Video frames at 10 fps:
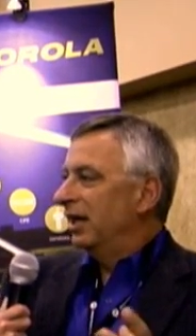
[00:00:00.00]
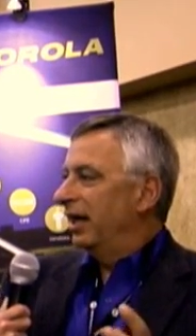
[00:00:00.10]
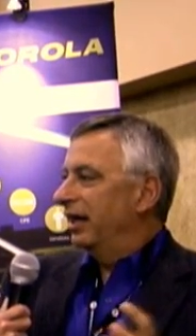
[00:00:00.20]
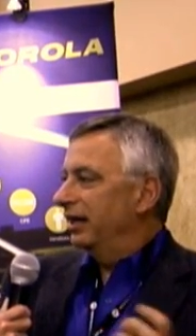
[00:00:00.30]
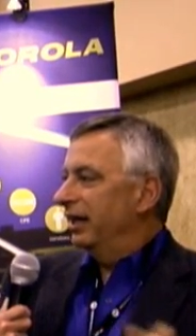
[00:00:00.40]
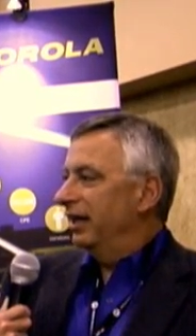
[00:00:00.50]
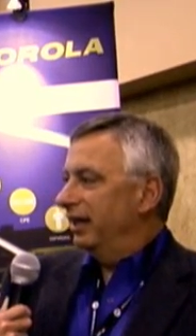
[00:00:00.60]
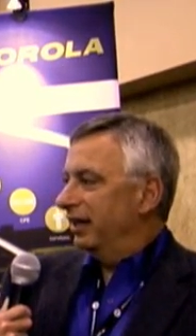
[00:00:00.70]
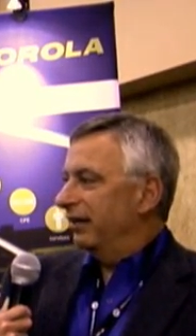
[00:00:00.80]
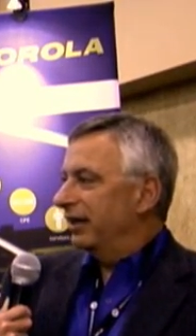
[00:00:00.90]
and
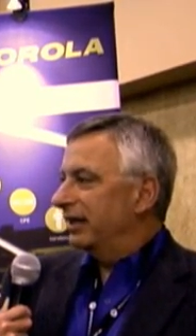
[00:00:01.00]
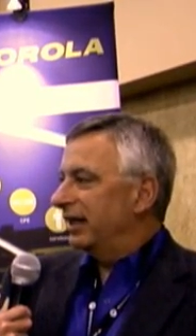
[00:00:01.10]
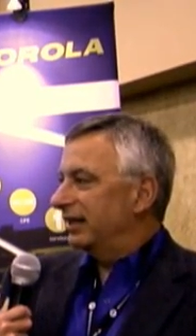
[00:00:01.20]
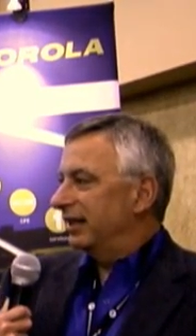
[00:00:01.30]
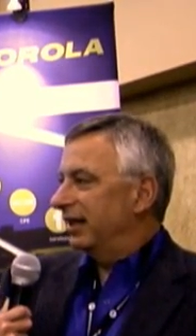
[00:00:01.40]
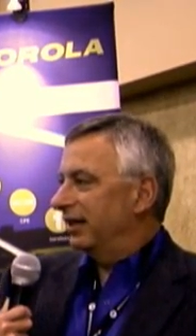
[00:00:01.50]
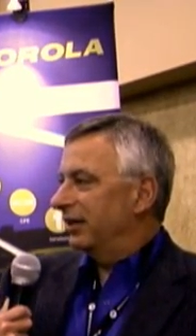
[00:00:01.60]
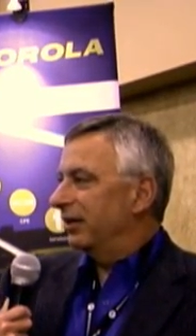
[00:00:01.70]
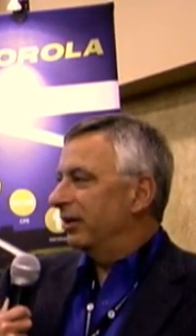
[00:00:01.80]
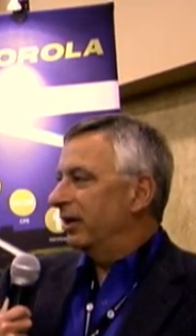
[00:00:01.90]
integrate that
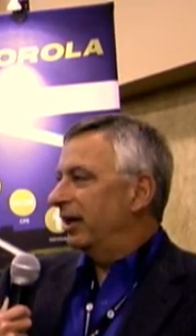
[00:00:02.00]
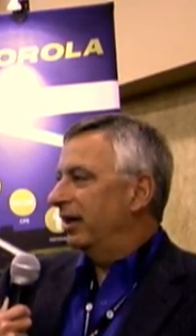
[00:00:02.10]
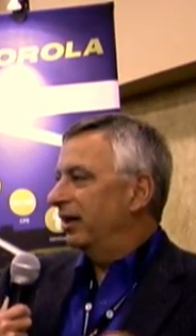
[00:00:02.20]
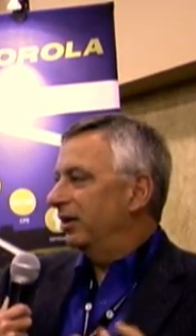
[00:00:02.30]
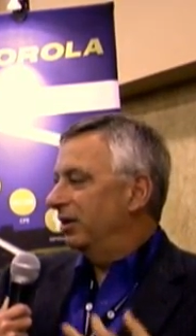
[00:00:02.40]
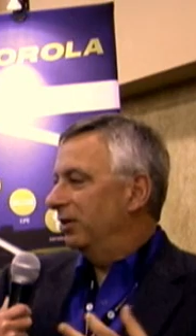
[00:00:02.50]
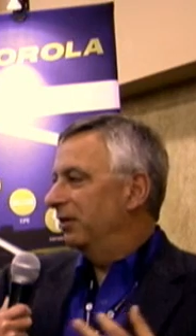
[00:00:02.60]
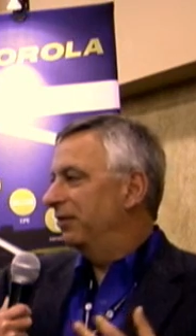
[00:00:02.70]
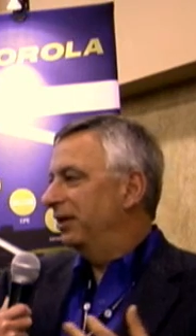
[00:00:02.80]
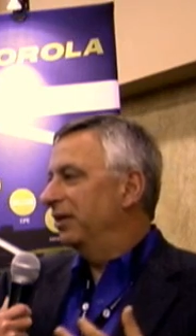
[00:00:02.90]
together along
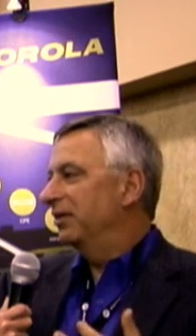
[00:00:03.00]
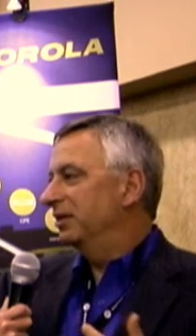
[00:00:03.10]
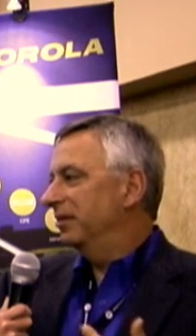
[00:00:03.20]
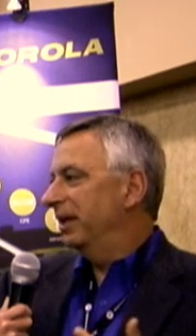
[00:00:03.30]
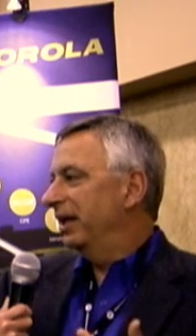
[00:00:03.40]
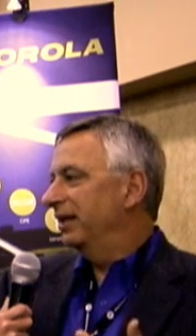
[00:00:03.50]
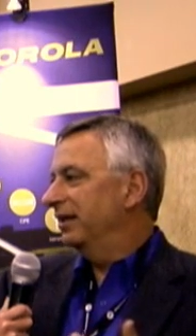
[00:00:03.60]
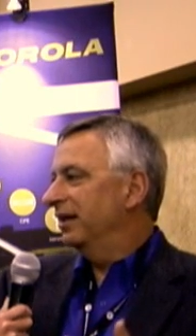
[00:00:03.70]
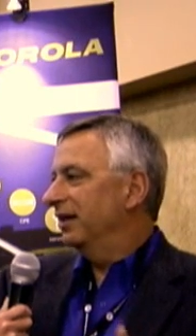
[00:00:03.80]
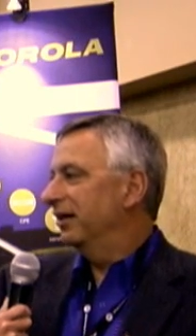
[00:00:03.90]
with video on
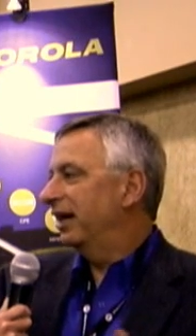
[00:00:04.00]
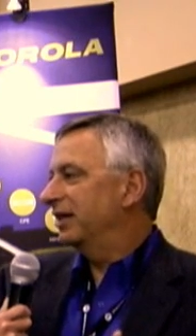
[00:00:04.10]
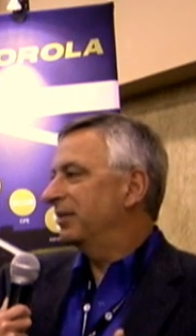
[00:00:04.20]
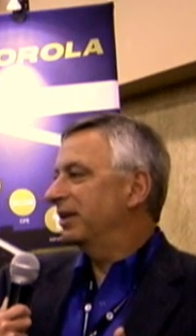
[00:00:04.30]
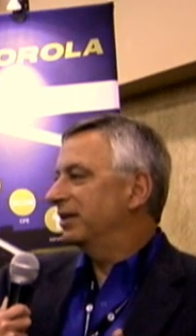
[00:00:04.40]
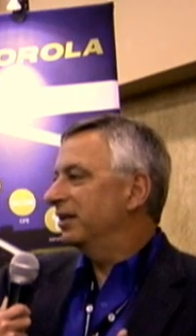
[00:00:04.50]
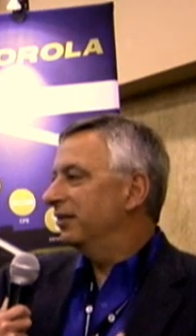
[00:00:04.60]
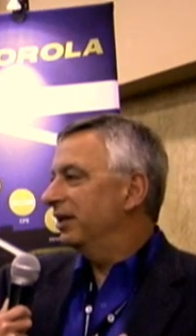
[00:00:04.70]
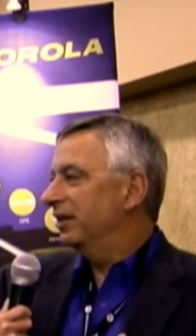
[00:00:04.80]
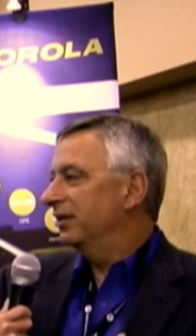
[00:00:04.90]
demand and other aspects of the
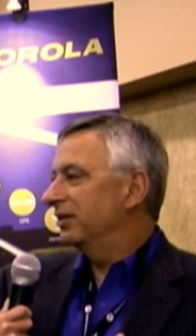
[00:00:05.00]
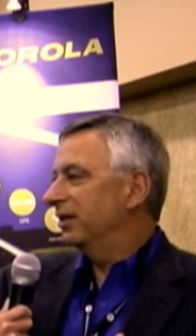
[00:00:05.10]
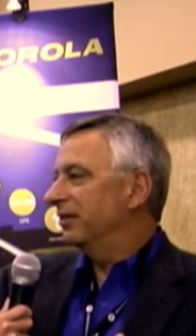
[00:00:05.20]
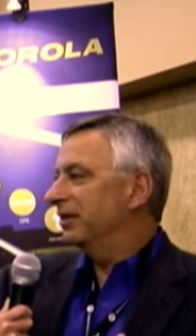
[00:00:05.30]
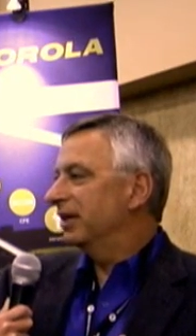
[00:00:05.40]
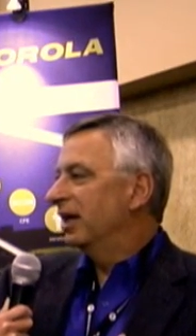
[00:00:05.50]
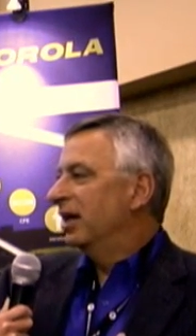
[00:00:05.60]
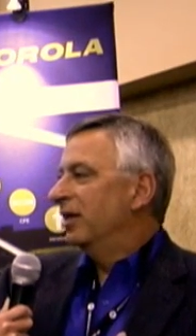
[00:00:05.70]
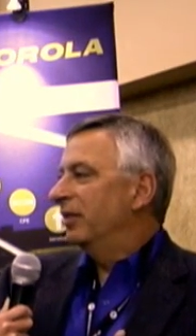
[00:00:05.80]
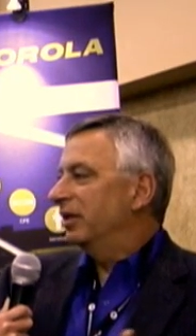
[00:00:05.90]
video service.
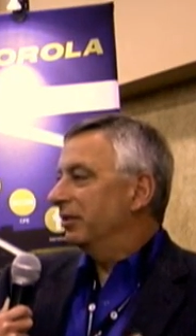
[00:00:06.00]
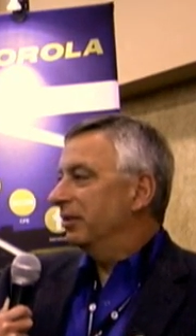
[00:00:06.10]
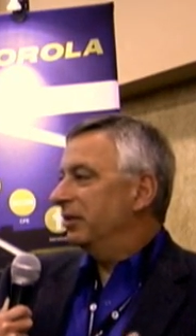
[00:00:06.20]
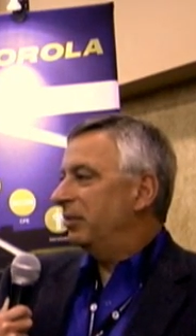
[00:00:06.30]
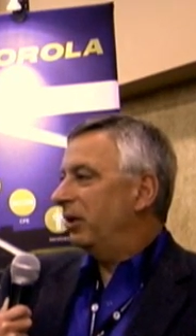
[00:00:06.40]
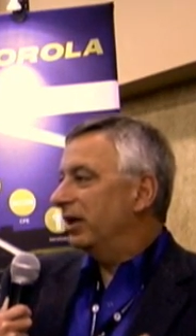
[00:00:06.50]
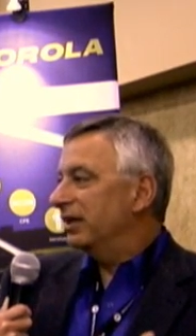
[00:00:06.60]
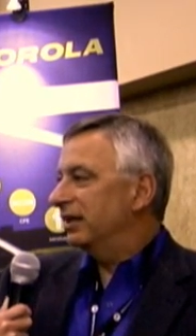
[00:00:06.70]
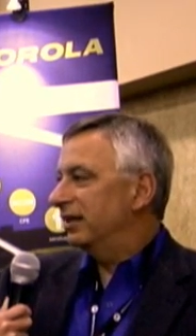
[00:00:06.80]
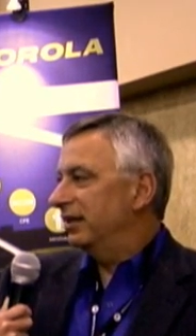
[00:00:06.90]
But the real
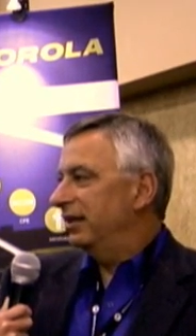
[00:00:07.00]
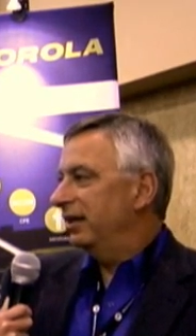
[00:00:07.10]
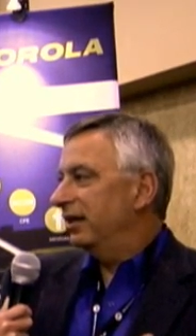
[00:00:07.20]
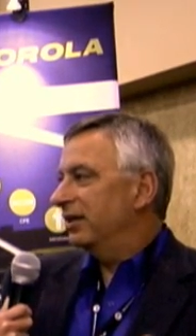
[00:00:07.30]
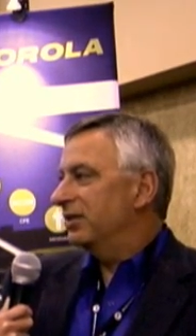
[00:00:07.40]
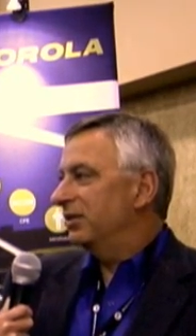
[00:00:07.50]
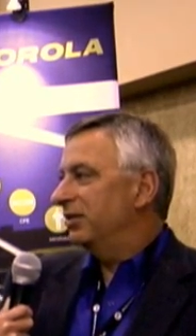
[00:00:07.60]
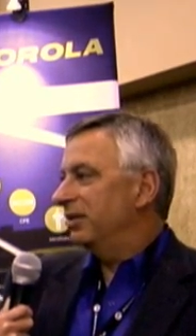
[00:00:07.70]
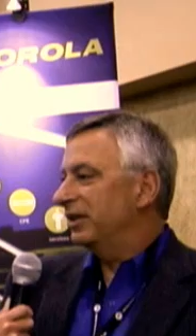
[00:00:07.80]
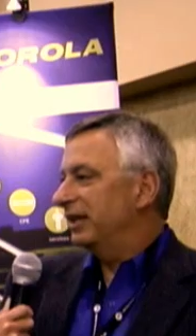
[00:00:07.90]
part that the
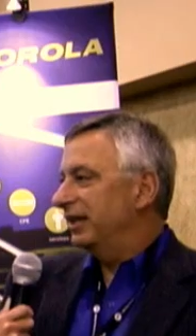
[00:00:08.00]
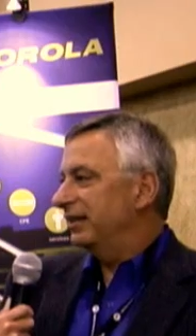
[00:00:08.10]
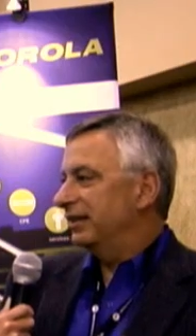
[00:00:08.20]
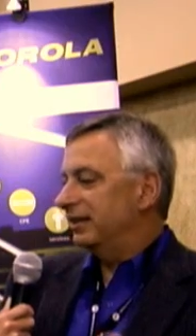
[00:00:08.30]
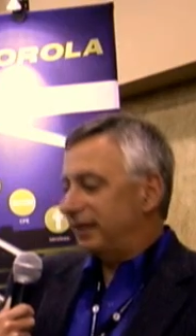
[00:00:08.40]
consumer sees is a